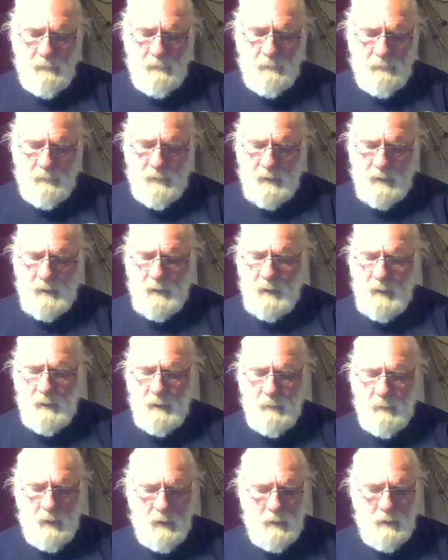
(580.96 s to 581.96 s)
that
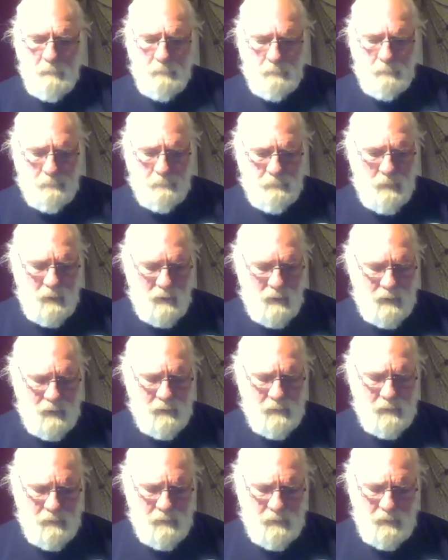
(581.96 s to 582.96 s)

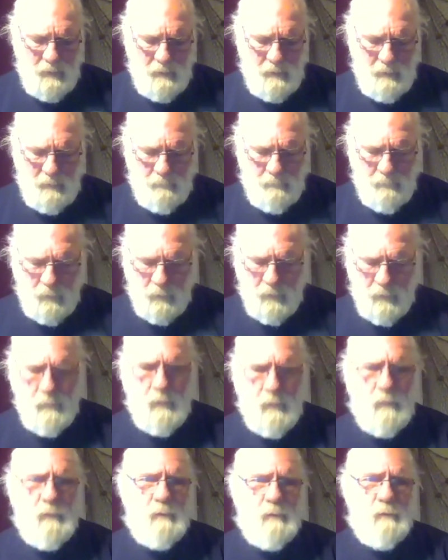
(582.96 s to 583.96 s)
crude
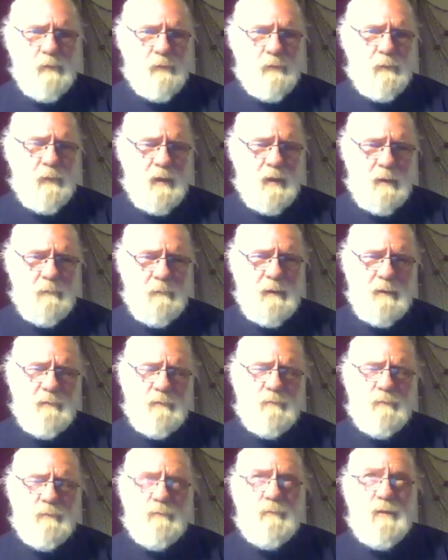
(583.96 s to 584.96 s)
oil was
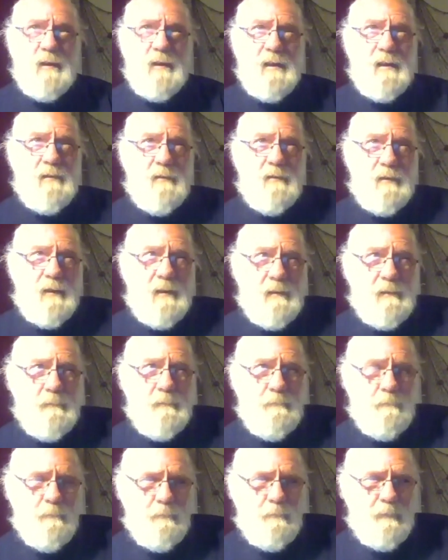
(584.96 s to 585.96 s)
becoming really
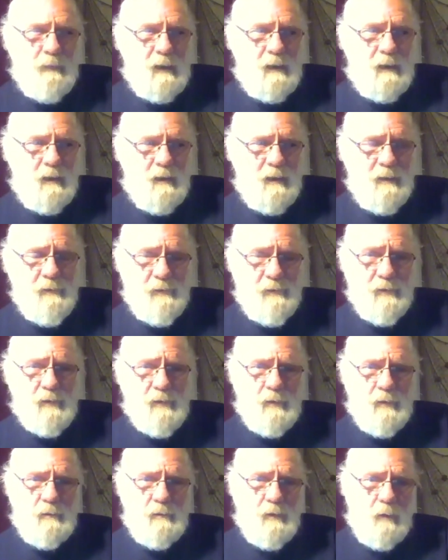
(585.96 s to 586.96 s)

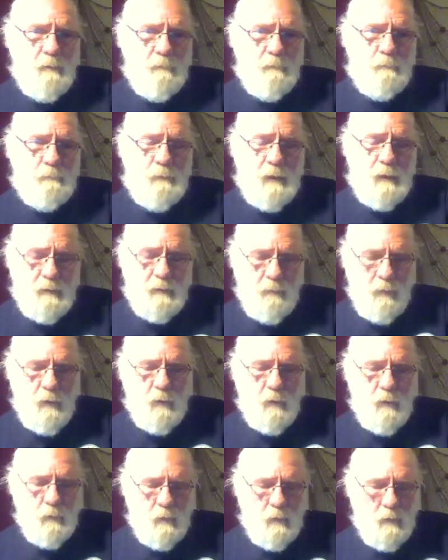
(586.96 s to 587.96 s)
insecure, but
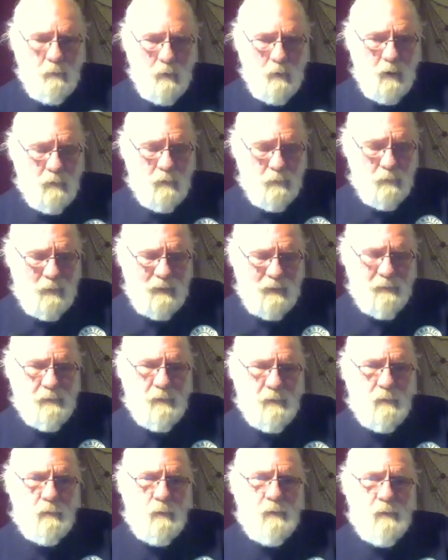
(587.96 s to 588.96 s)
our backstop
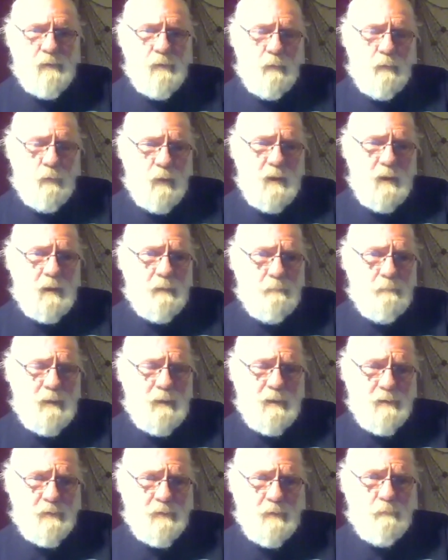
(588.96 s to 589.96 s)
was that we had
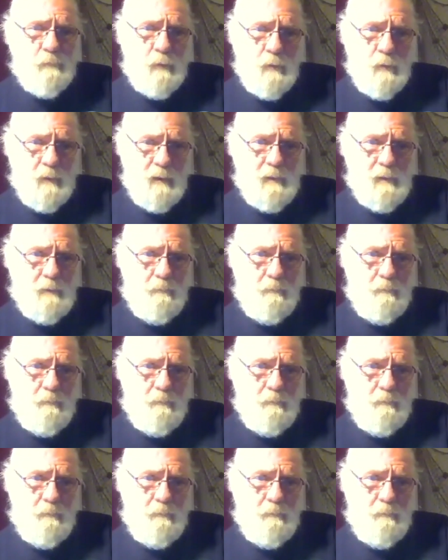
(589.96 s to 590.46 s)
Marsden Point,